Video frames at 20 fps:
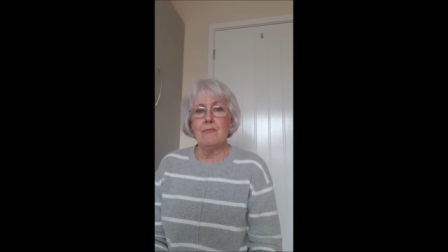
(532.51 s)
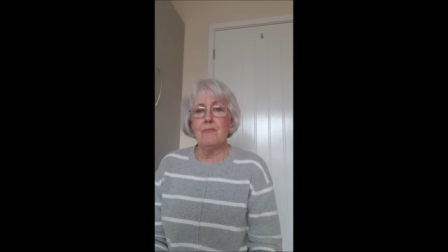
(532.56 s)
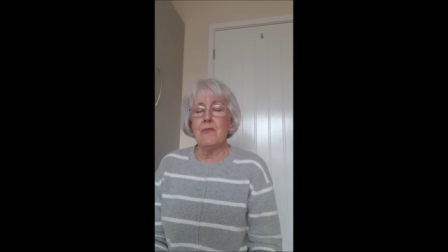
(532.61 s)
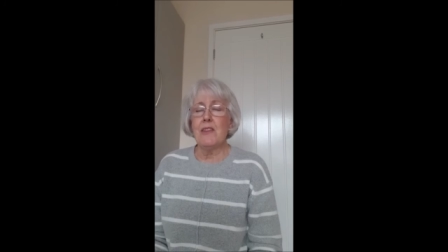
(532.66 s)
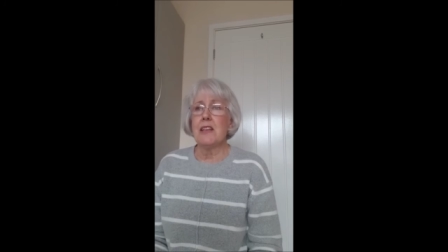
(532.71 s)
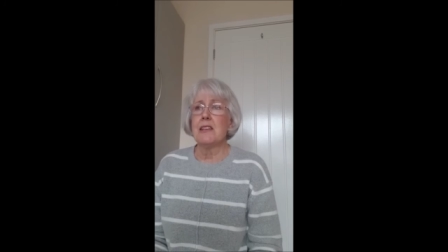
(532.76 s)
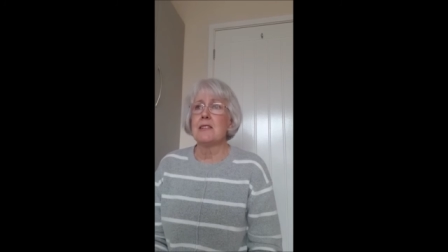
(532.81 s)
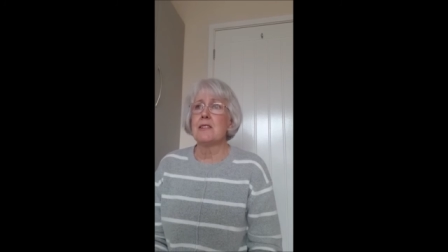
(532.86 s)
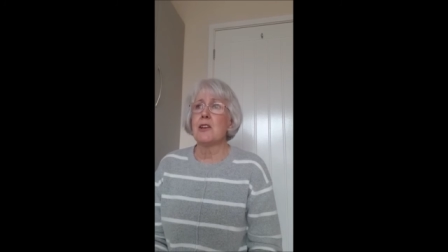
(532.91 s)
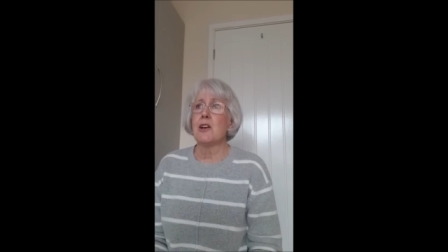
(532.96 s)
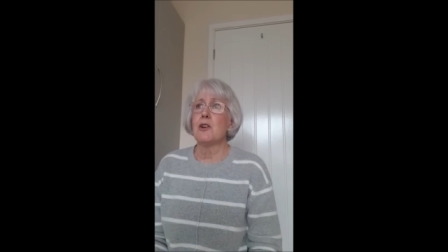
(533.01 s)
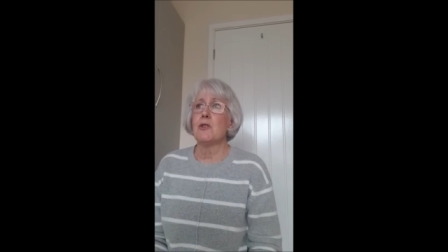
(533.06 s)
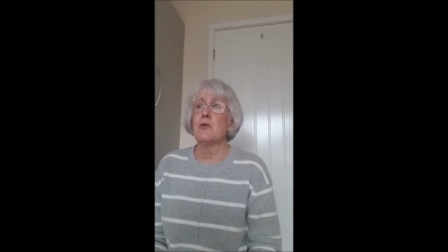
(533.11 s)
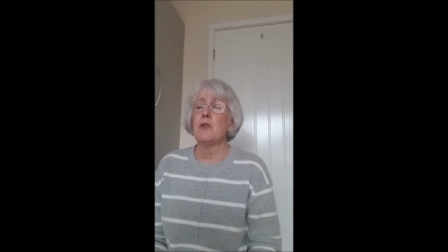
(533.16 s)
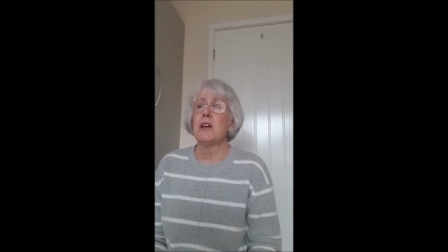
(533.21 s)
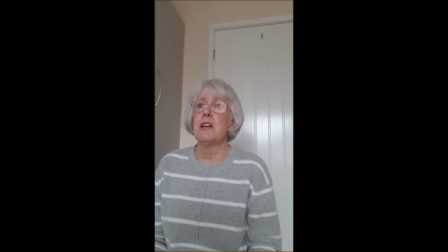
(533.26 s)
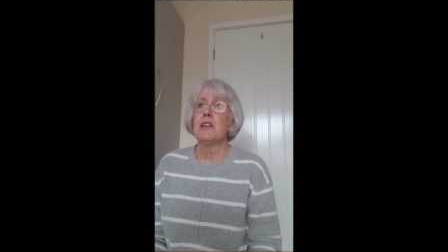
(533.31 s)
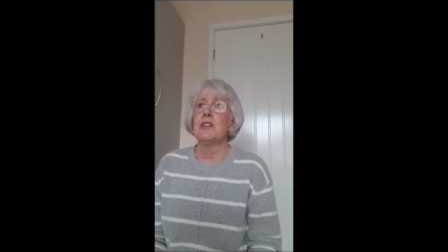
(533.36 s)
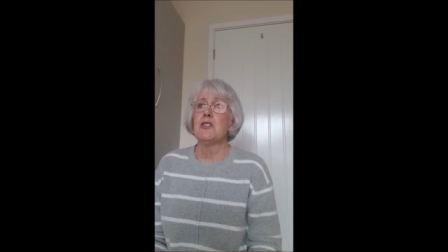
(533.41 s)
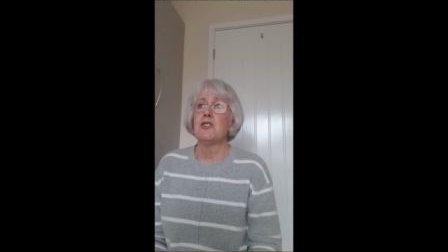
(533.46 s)
So
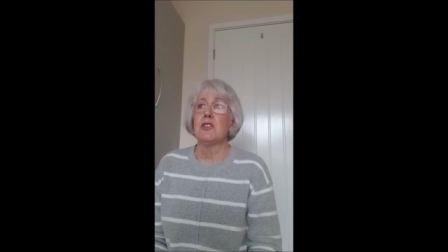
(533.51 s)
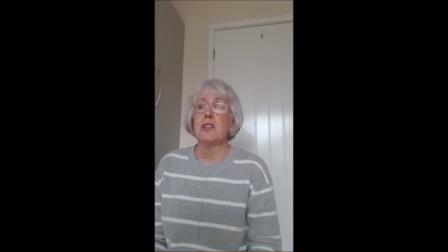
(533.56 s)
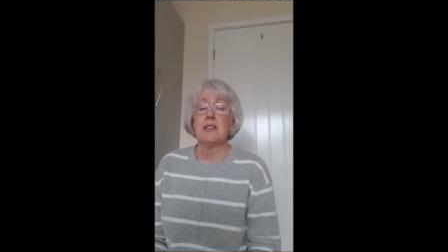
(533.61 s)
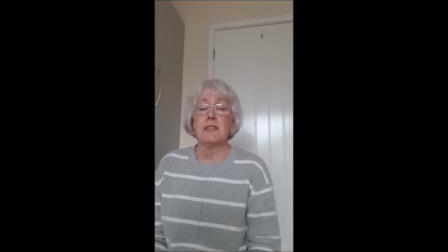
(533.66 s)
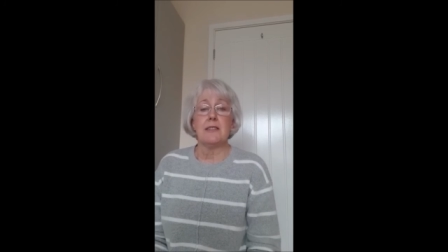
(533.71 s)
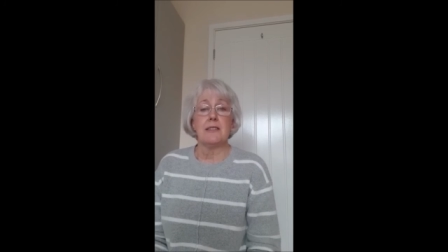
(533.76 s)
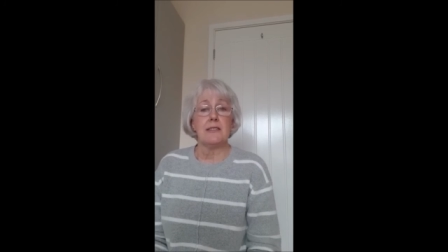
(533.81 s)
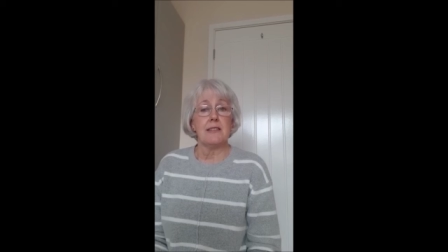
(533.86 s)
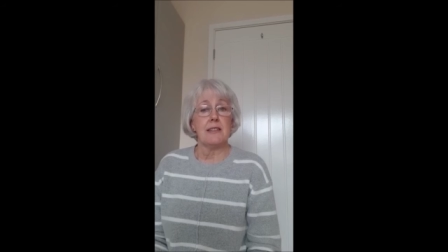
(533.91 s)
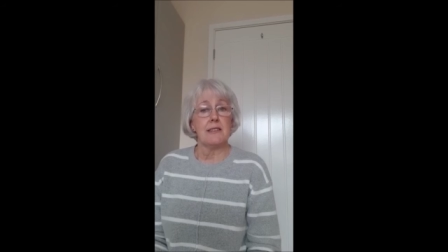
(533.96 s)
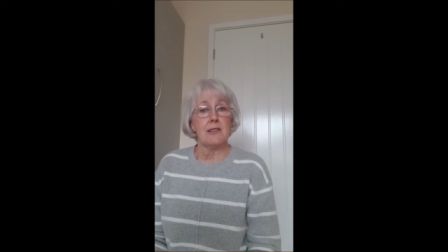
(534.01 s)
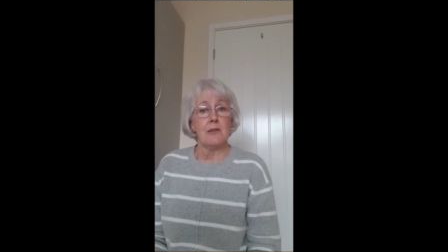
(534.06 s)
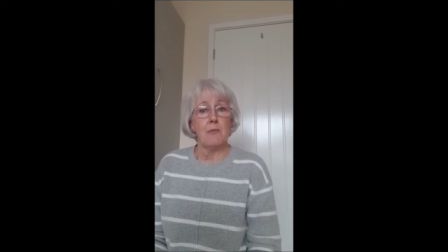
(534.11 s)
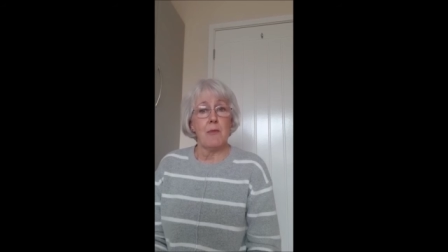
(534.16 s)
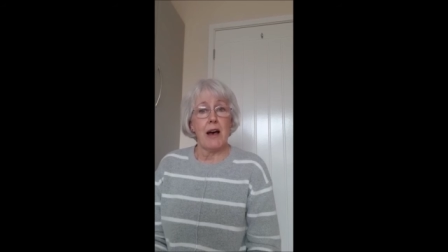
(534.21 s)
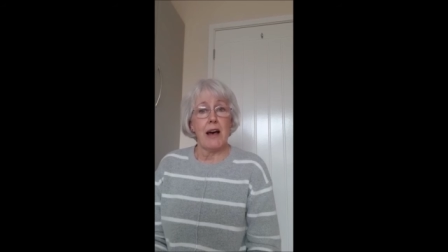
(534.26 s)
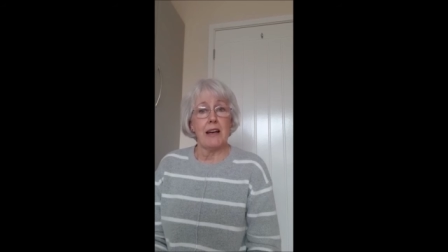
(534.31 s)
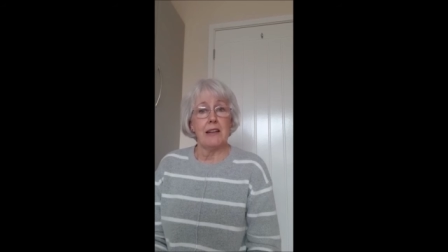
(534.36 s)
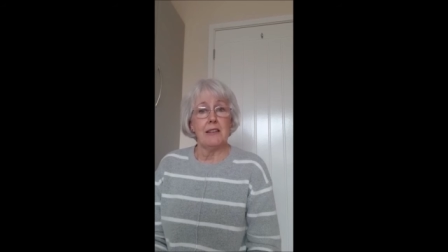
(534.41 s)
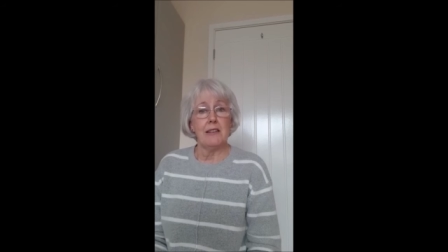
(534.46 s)
Jesus is a
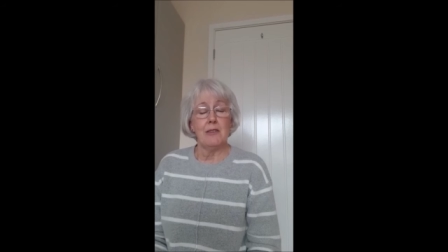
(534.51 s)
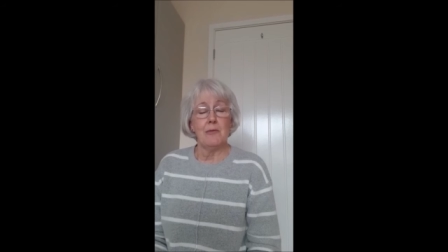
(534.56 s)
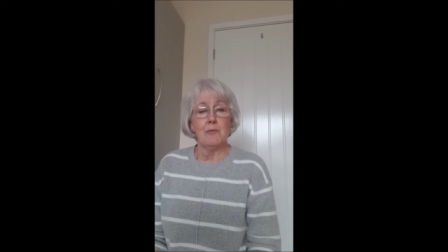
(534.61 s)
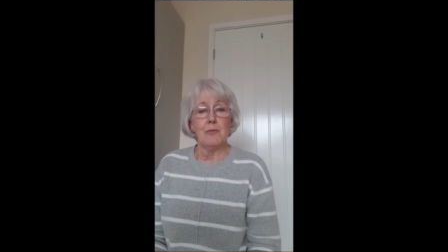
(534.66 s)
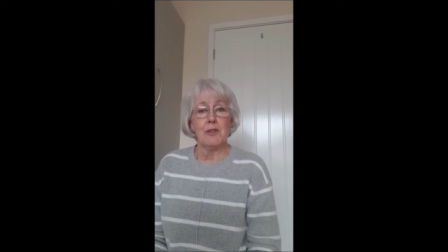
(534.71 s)
man,